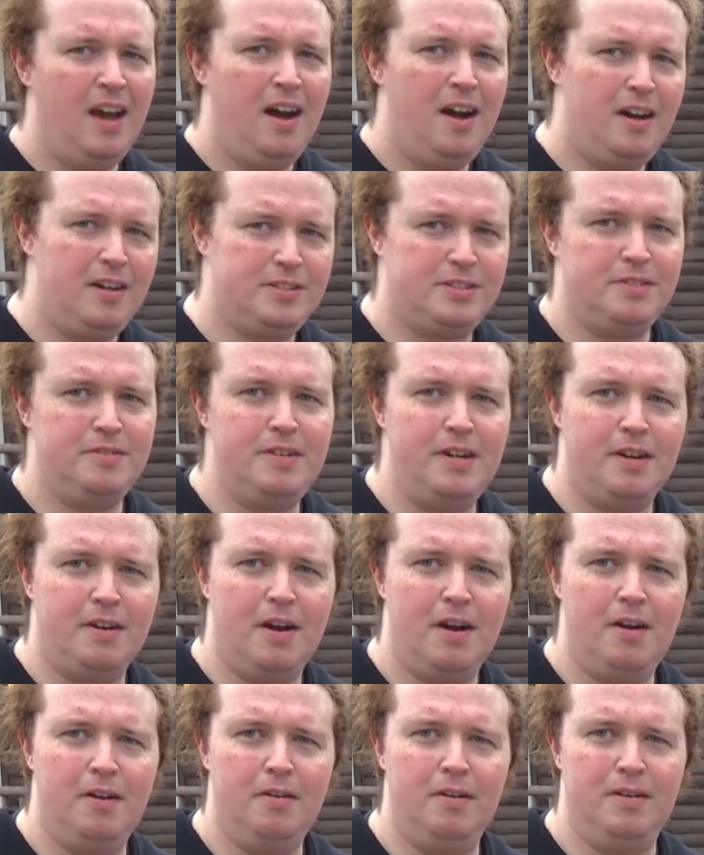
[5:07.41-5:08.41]
Also,
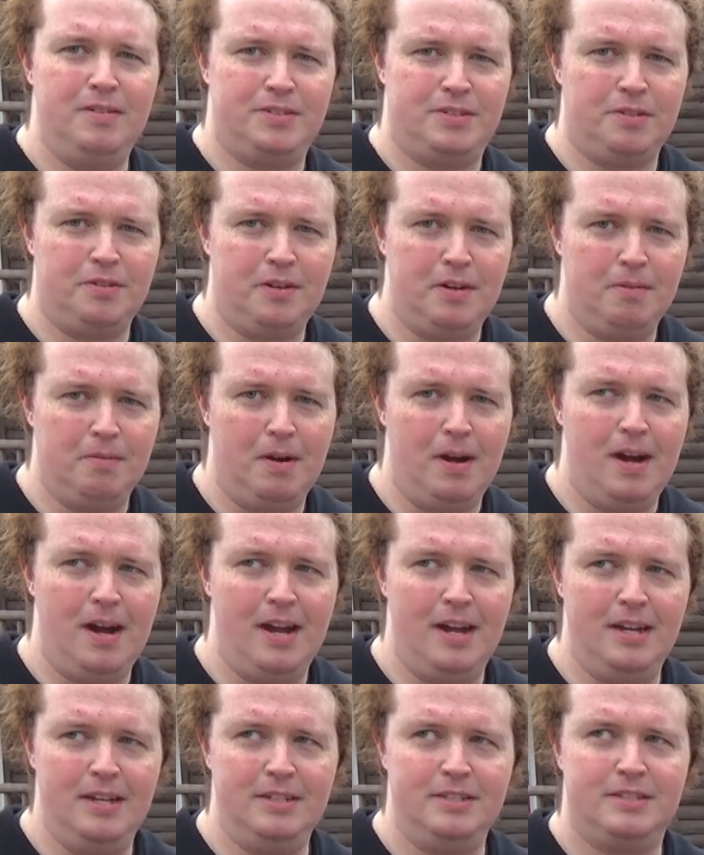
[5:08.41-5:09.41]
Nero,
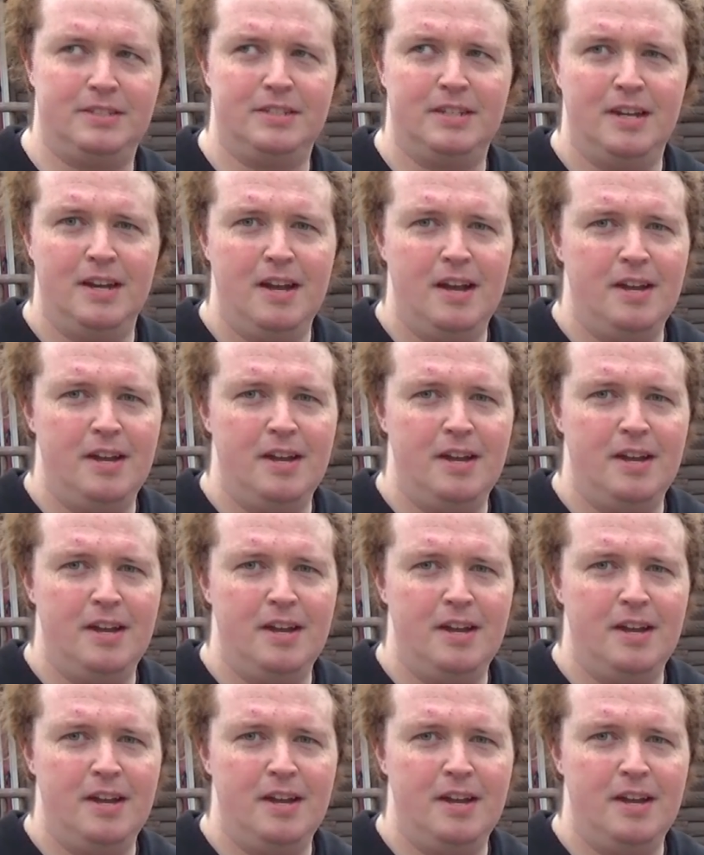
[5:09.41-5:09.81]
story-wise,